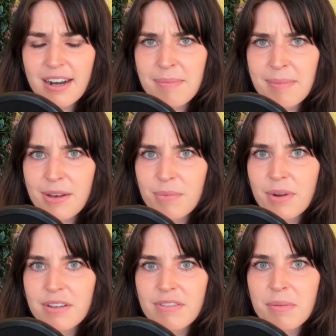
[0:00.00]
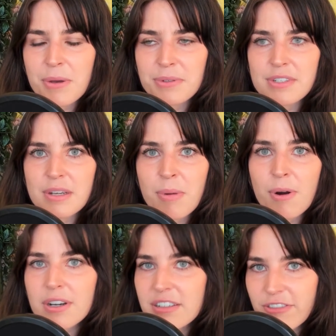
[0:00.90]
I made one of the most
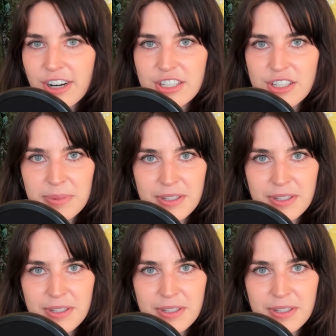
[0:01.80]
important friendships